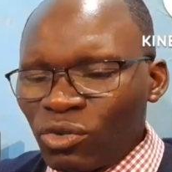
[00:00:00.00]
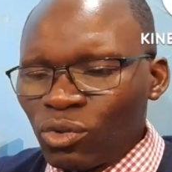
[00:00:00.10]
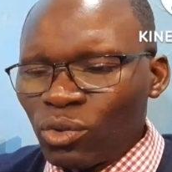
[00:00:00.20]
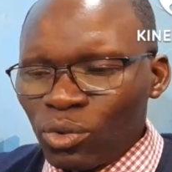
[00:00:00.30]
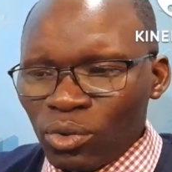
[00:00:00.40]

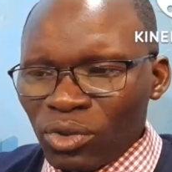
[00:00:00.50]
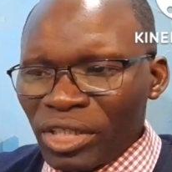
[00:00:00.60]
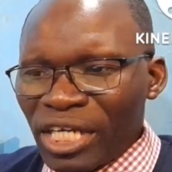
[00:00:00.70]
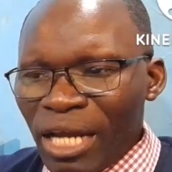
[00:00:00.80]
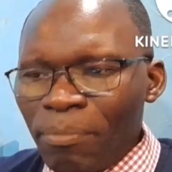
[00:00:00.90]
to
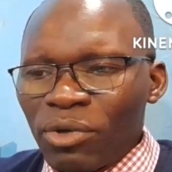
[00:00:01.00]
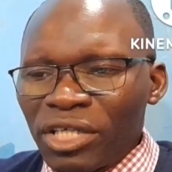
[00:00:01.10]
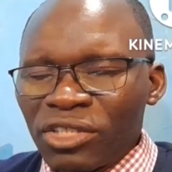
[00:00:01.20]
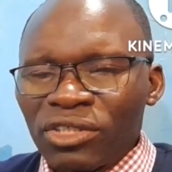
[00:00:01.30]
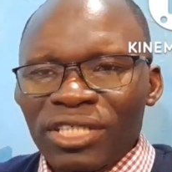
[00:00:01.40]

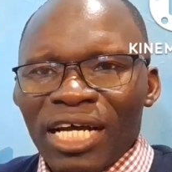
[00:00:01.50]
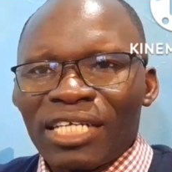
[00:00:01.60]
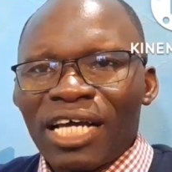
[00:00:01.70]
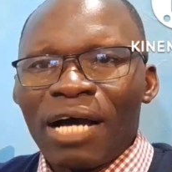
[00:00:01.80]
elaborate on that.